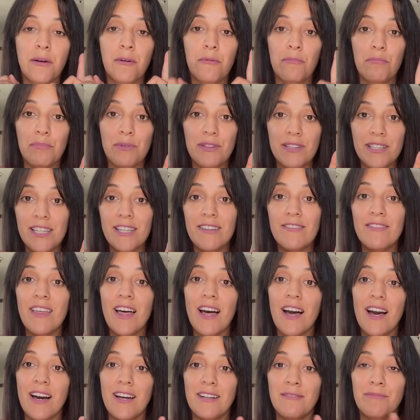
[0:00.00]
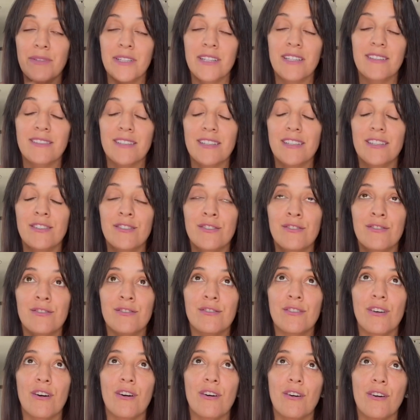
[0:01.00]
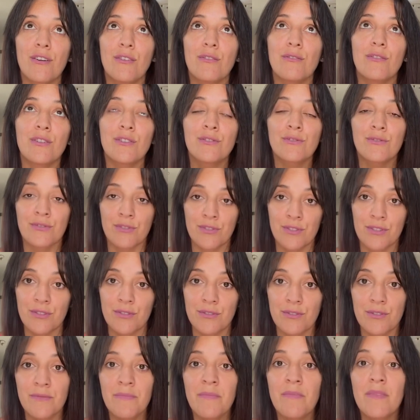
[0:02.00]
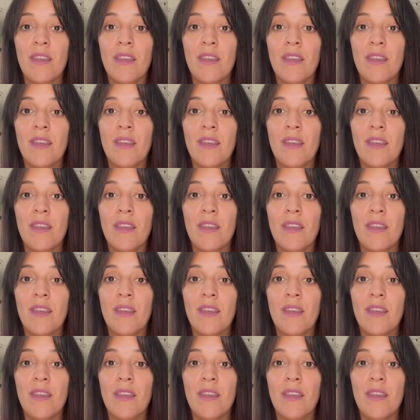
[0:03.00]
believe that, because it is so true.